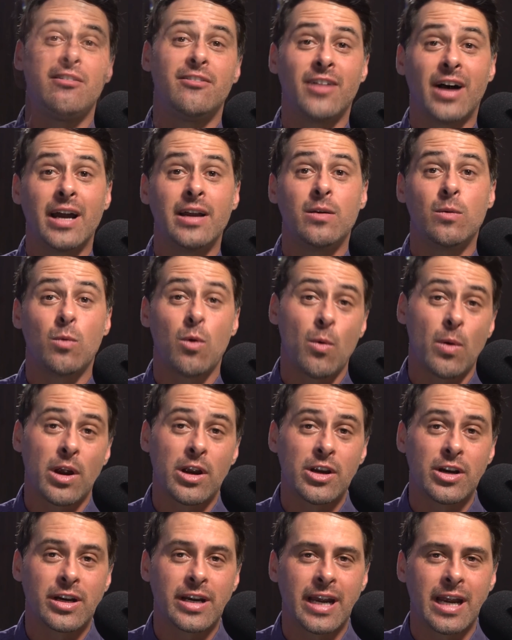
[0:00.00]
Fine, we'll wear
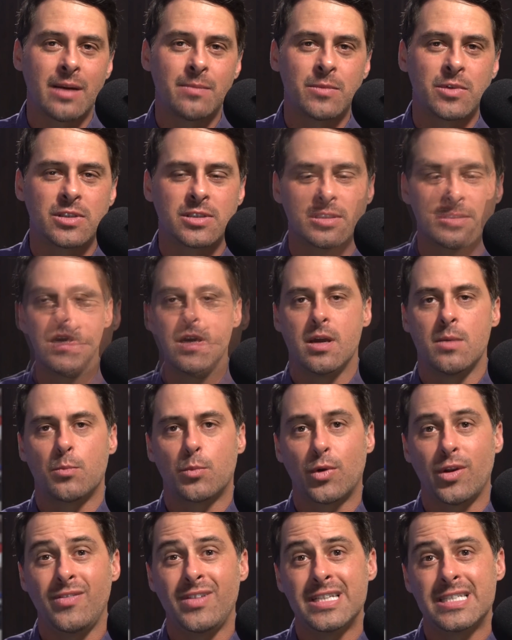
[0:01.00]
your cameras.
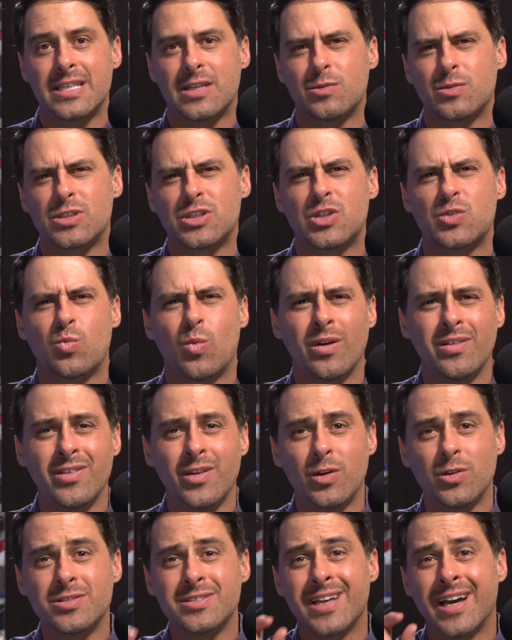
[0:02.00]
Previously, there was just one
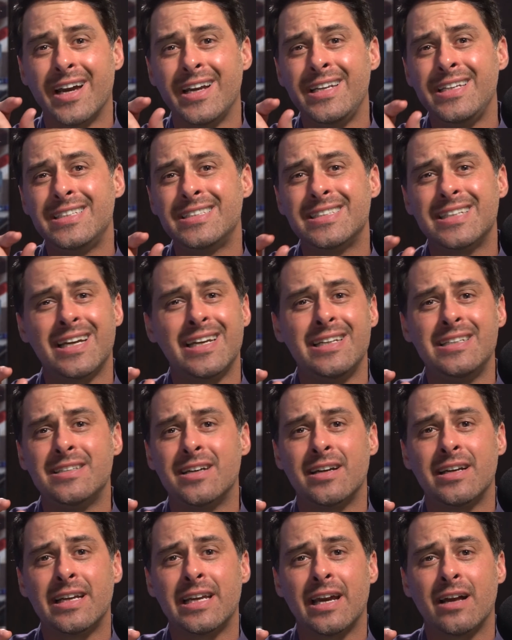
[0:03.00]
little tiny study
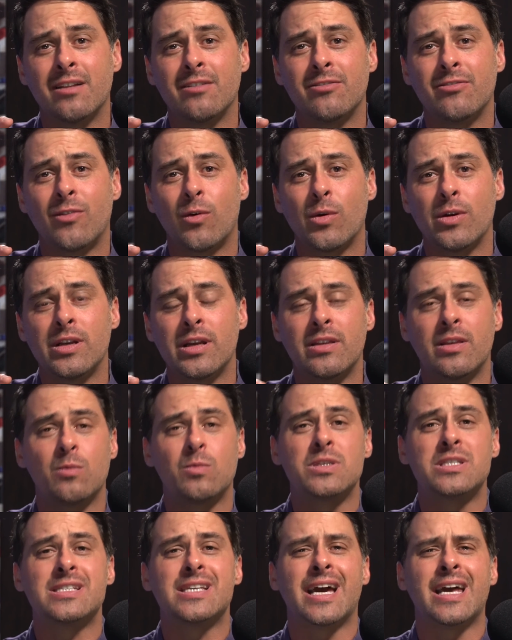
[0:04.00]
done in California that
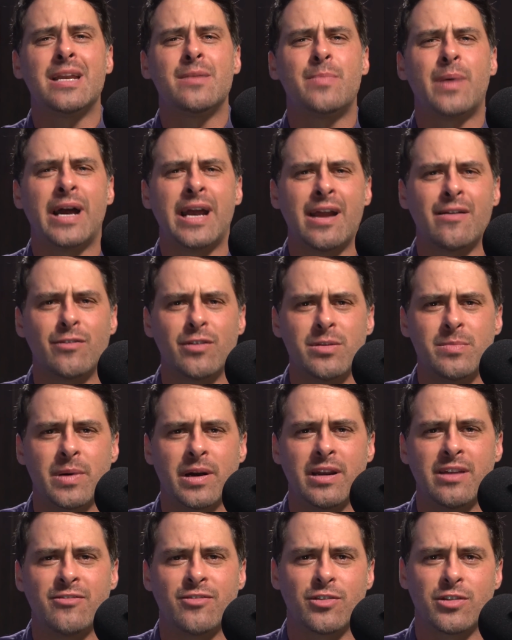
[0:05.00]
was cited by
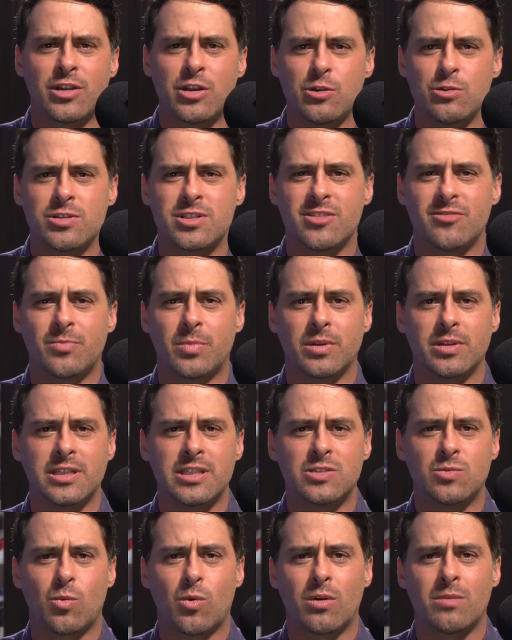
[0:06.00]
everybody for the use of
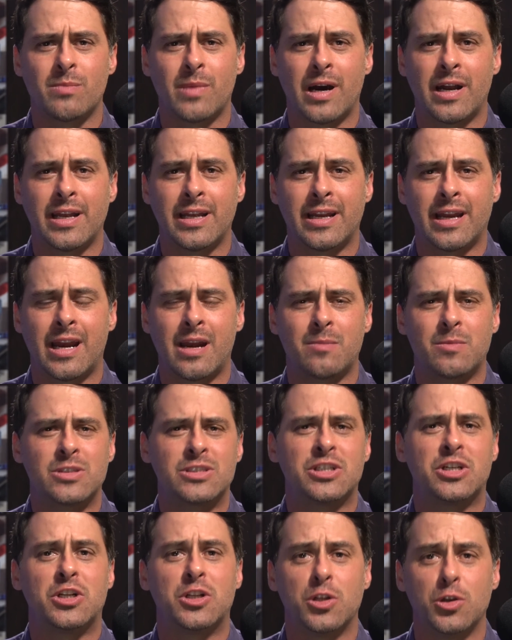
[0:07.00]
police-worn body
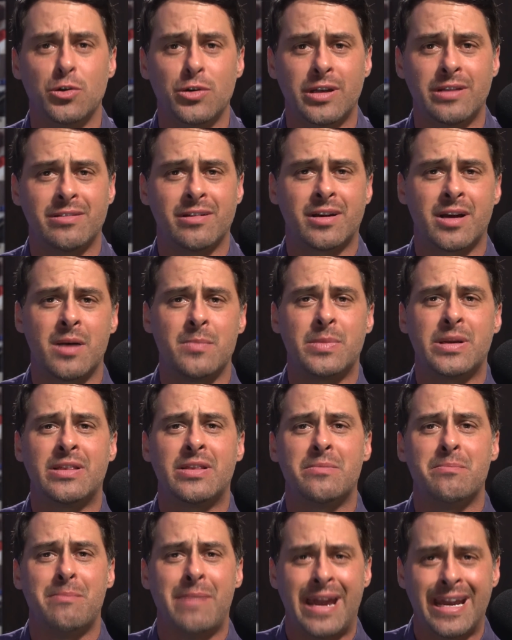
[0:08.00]
cameras, including the company
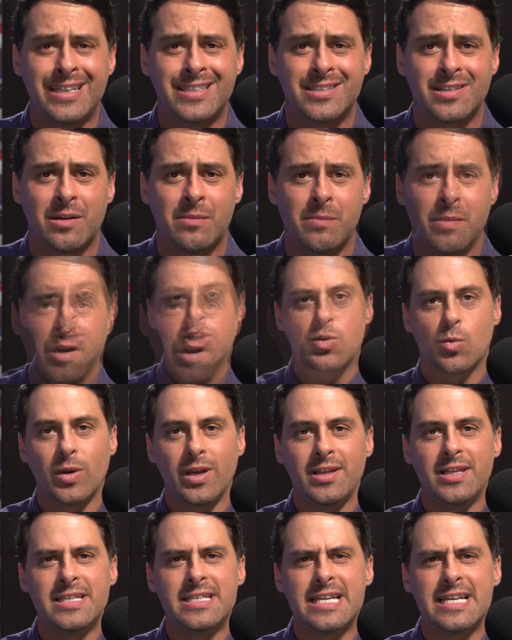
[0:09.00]
that makes them. So
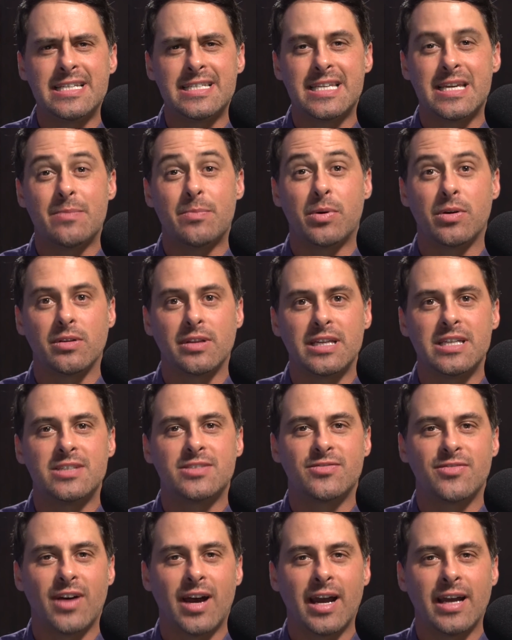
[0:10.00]
what did the DC police
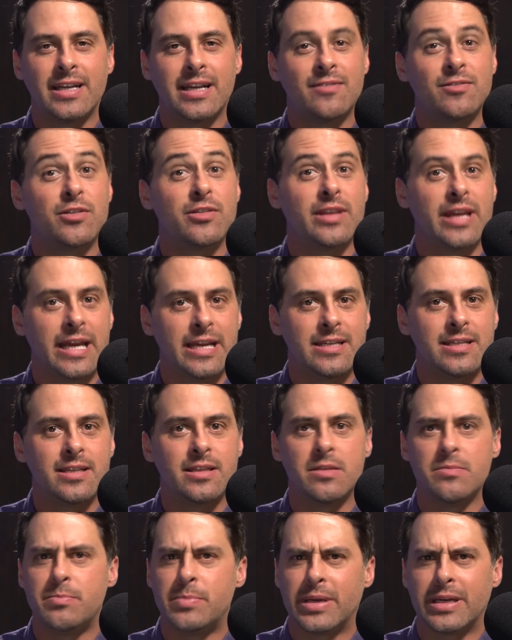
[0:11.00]
find after they did
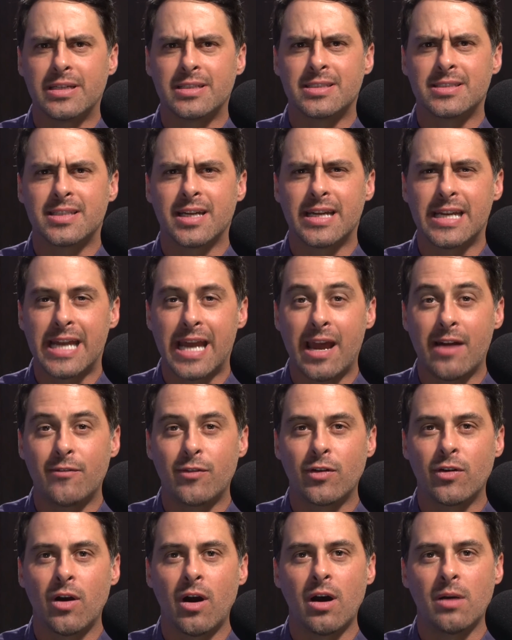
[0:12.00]
the biggest study
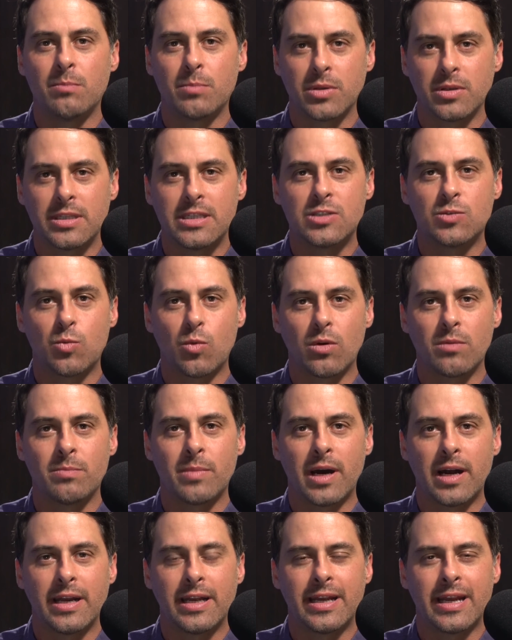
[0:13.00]
ever on police-worn
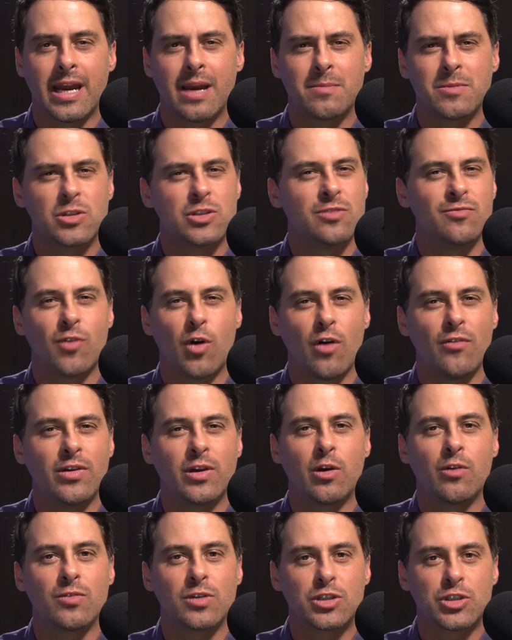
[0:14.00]
body cameras
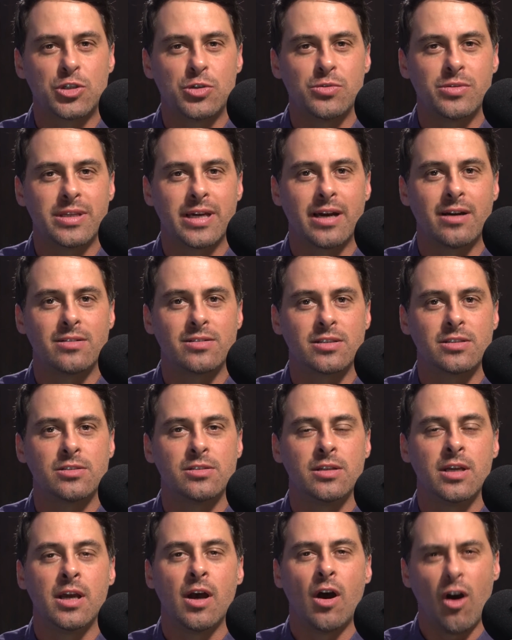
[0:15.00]
involving over
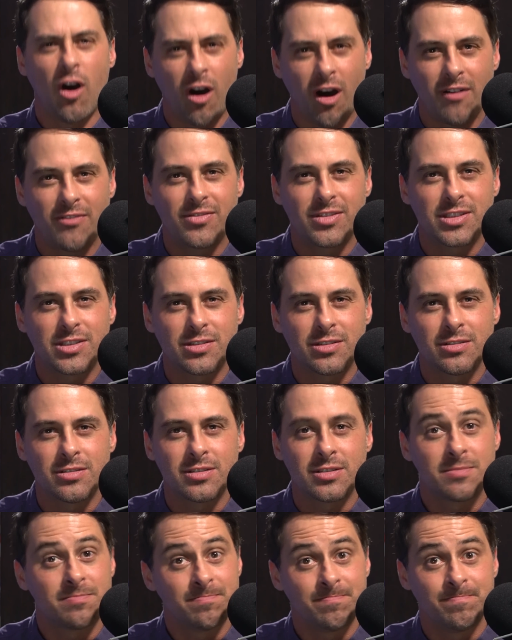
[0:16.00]
2,000
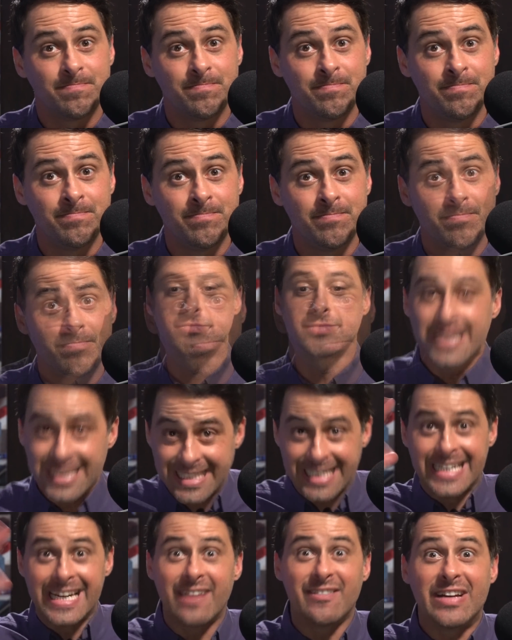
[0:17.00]
officers? It
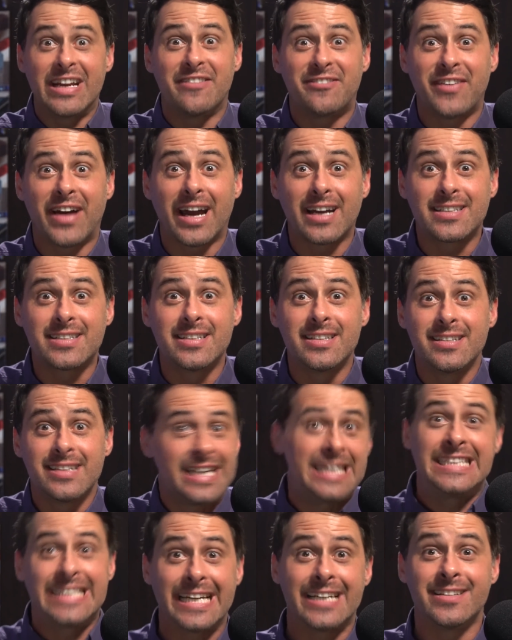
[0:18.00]
didn't have any effect.
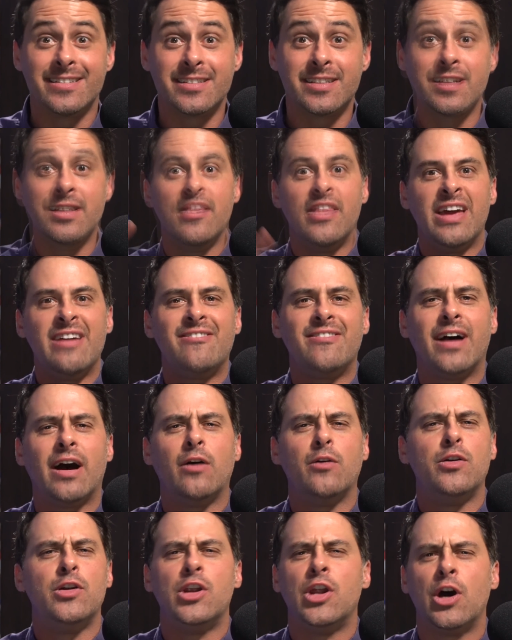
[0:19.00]
It didn't. They
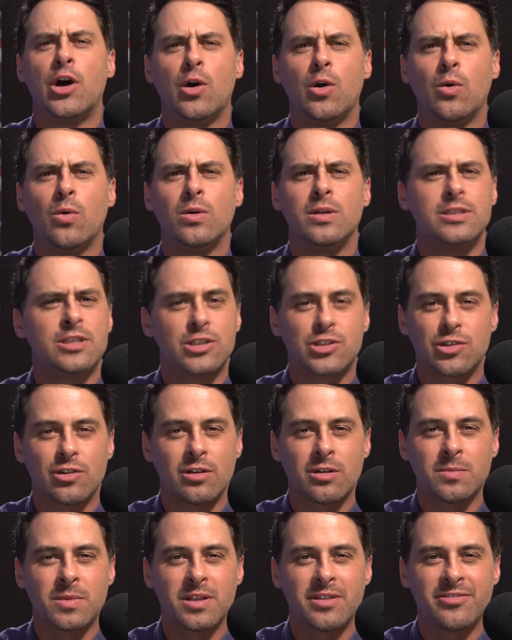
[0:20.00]
found no
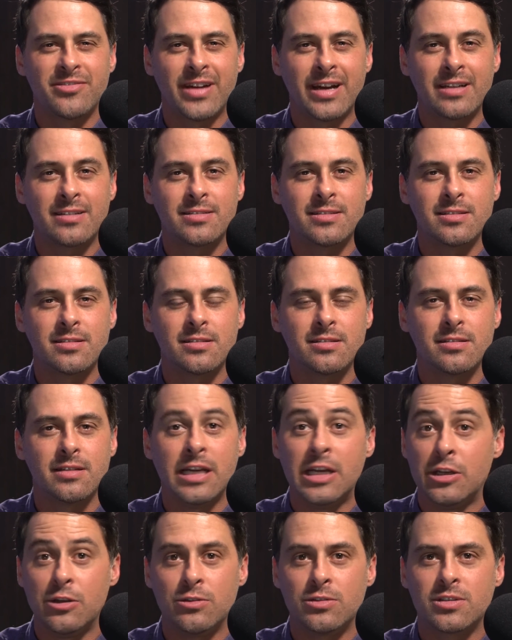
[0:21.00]
discernible effect
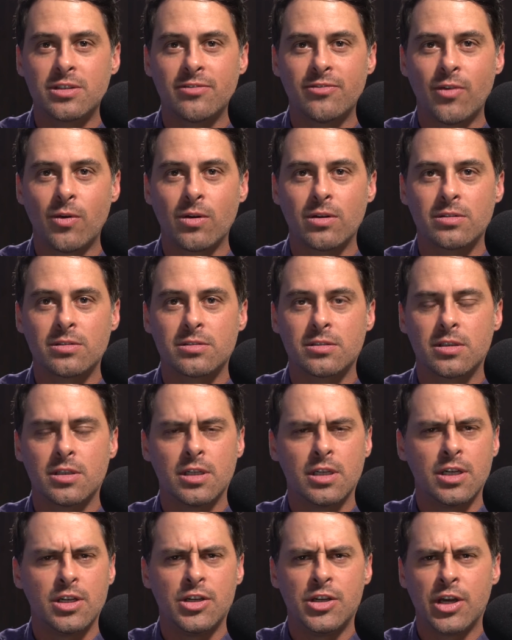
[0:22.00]
in use of force.
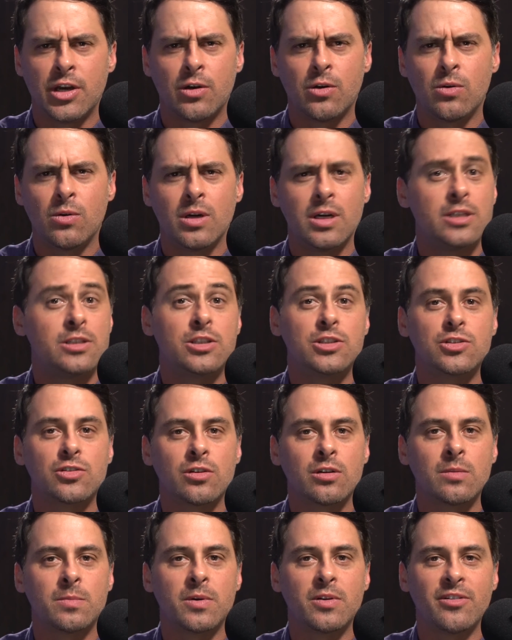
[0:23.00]
No
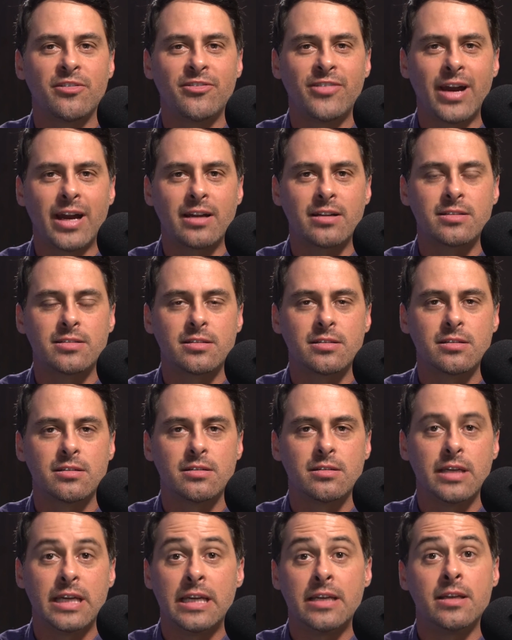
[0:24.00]
discernible effect
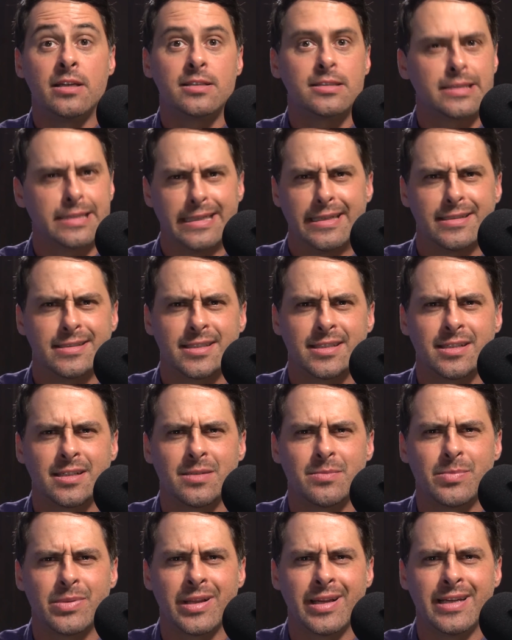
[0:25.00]
in citizen
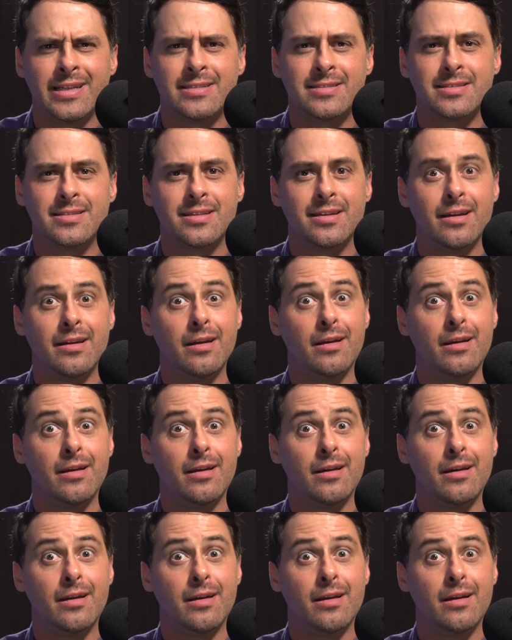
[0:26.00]
complaints.